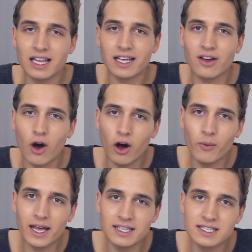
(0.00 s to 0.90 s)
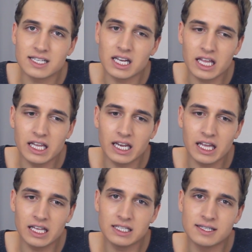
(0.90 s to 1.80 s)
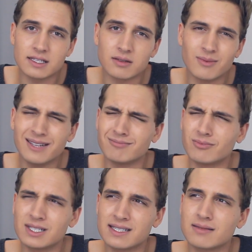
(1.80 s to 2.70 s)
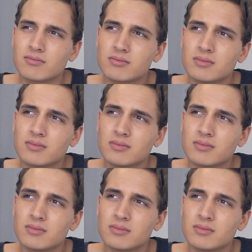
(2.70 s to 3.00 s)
Like always, it is... What was...